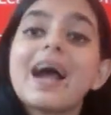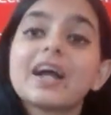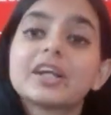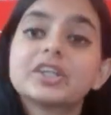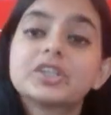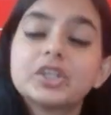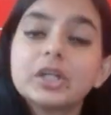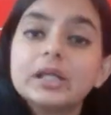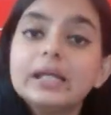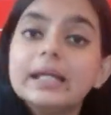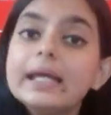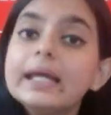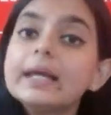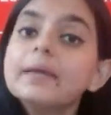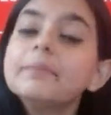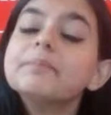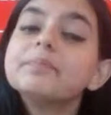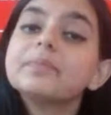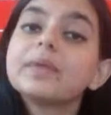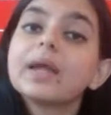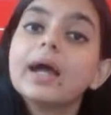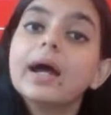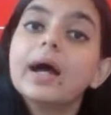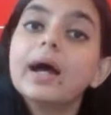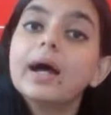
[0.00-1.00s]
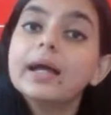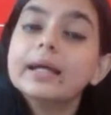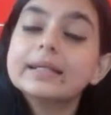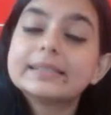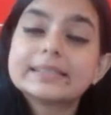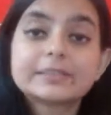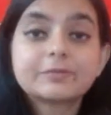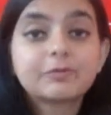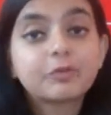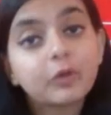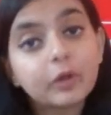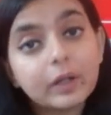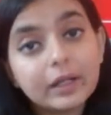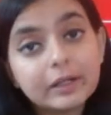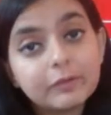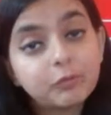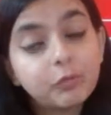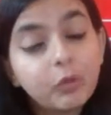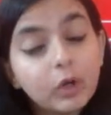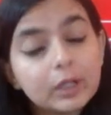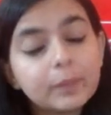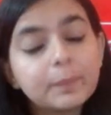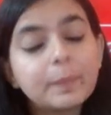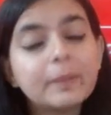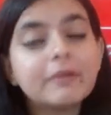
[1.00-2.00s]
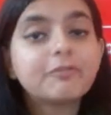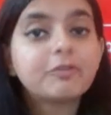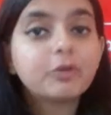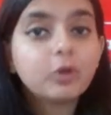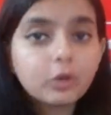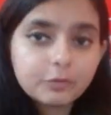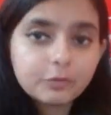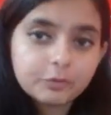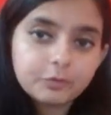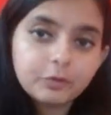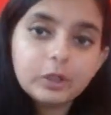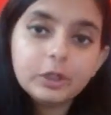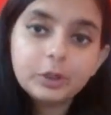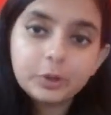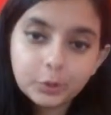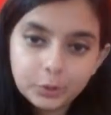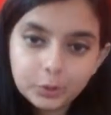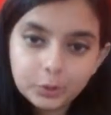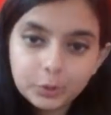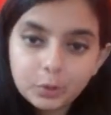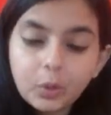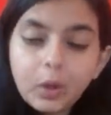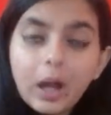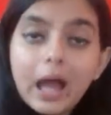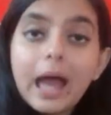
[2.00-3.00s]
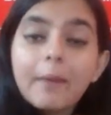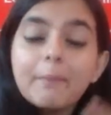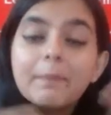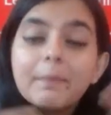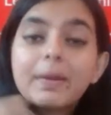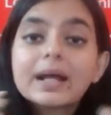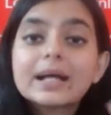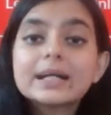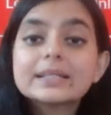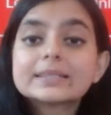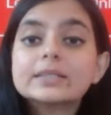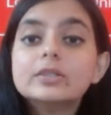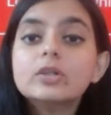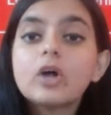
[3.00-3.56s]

actually it would be fruitful to you, because